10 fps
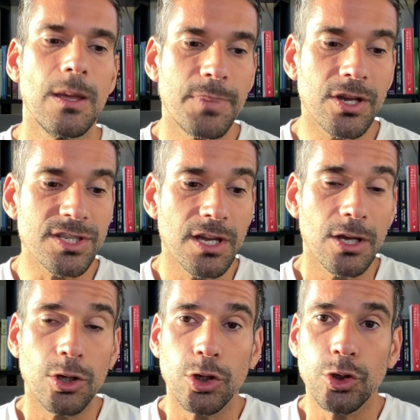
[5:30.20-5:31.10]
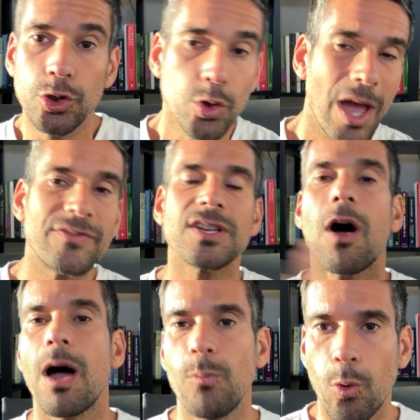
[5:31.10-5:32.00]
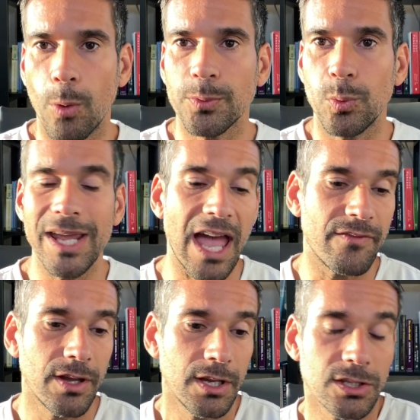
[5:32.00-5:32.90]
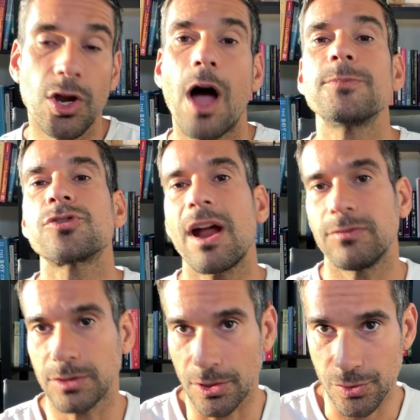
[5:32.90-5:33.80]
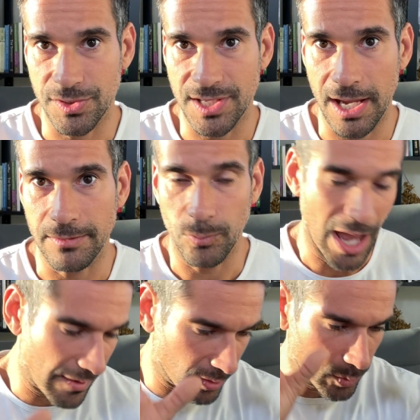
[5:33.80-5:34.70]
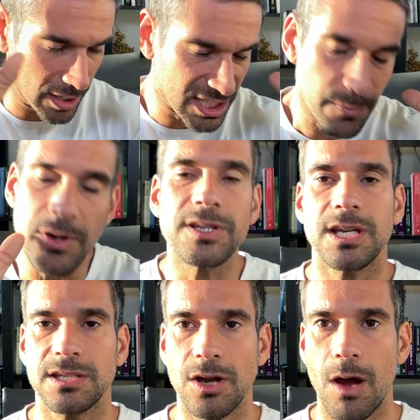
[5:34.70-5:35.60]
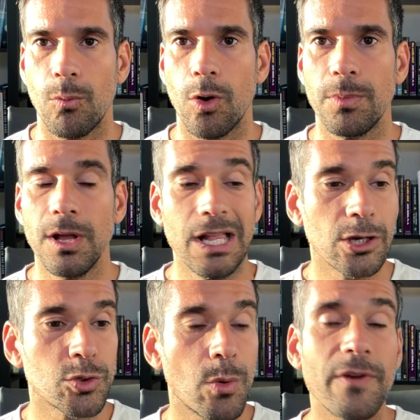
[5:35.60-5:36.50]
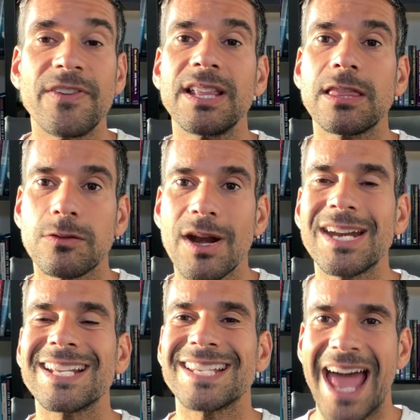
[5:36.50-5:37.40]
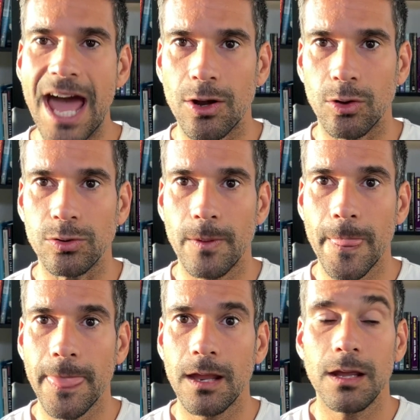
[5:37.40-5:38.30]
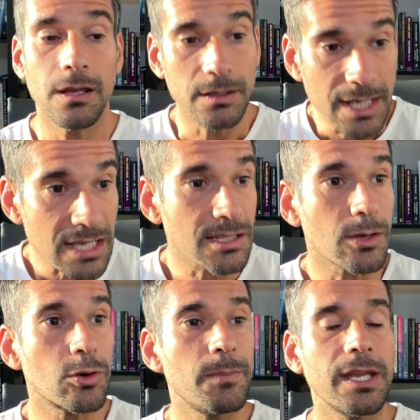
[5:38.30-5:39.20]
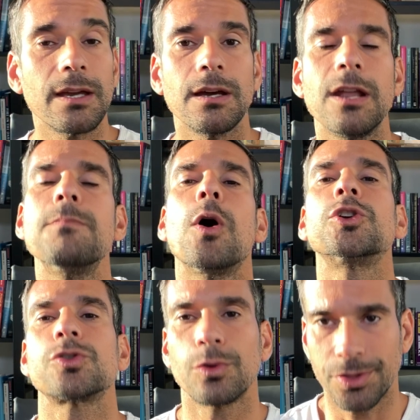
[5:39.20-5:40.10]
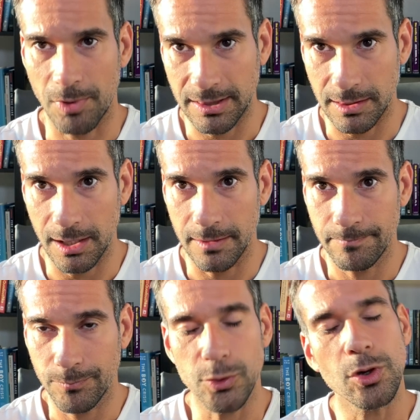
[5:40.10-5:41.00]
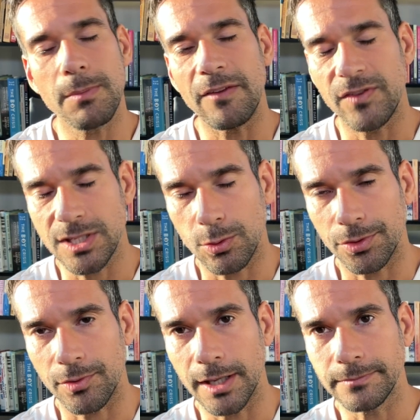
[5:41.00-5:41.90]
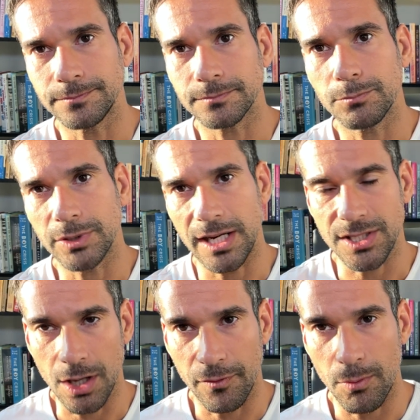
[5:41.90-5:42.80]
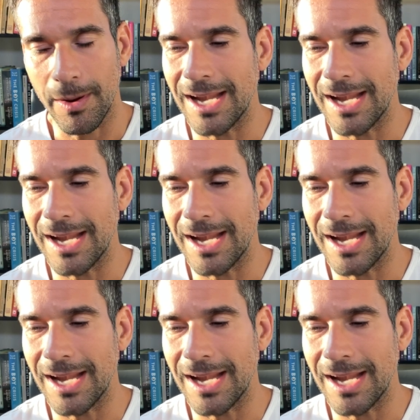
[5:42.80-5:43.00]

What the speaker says: Because you have time warped. We have time traveled, I should say. We're experiencing a time warp. Because when we're feeling threatened as an adult, yes, there could be an emotional threat there. I'm not talking about physical threat. Put that aside for a moment.